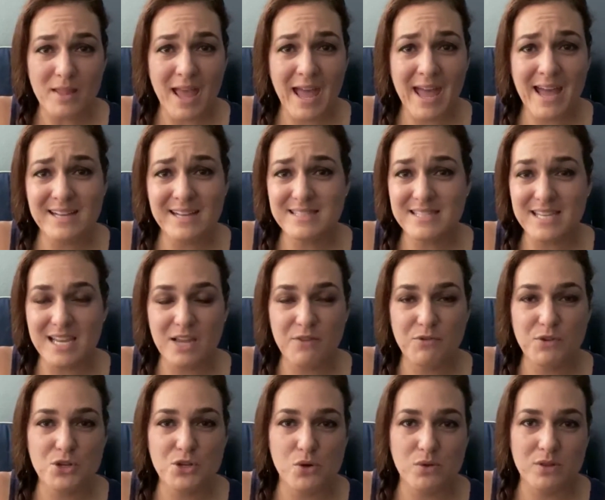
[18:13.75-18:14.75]
And if
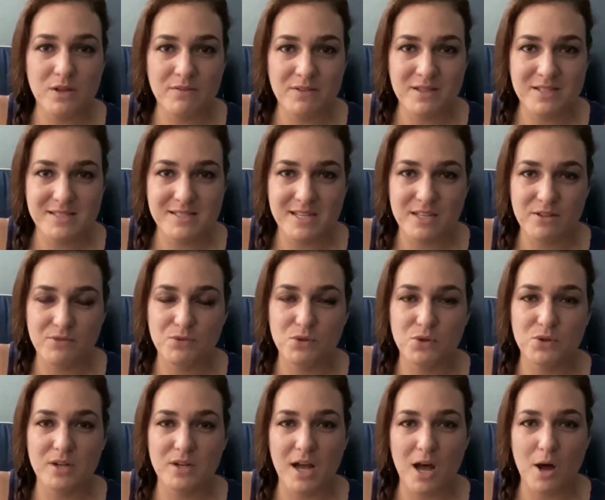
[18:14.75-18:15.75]
you don't live in the state of
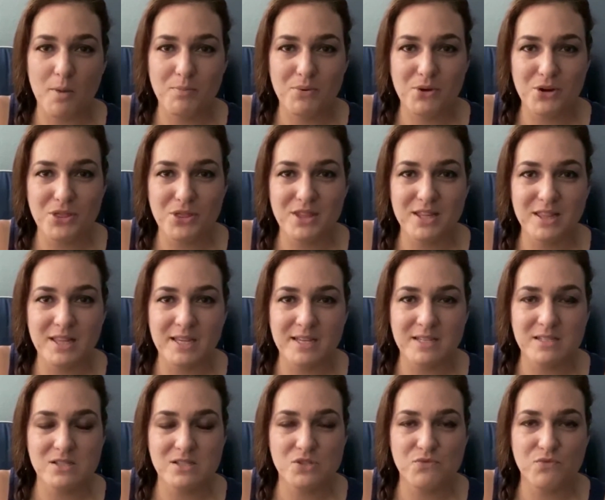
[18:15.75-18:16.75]
Florida, I'll put the
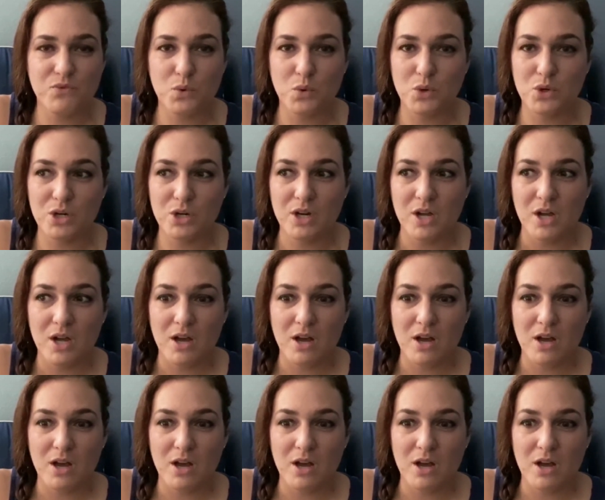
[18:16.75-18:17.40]
links for